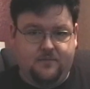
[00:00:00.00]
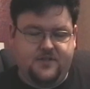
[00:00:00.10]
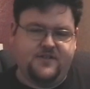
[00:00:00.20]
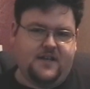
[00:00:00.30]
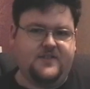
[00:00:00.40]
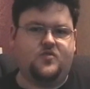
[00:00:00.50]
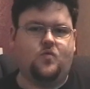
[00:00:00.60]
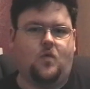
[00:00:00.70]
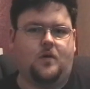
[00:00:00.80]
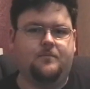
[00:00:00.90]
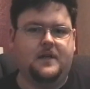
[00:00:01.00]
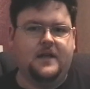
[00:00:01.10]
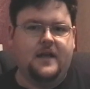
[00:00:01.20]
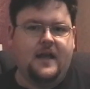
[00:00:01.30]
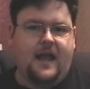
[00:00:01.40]
which is nice and warm,
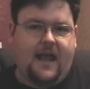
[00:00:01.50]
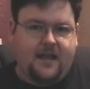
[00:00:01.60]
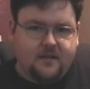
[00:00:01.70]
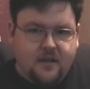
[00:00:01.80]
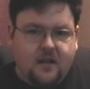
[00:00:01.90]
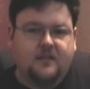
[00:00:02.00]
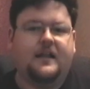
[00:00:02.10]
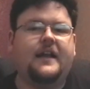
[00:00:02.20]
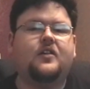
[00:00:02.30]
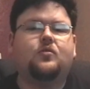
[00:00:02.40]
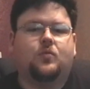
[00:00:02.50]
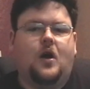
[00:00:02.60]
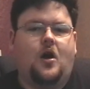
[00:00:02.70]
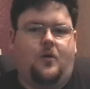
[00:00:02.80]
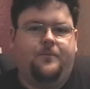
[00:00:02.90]
and let it
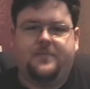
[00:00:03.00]
grow.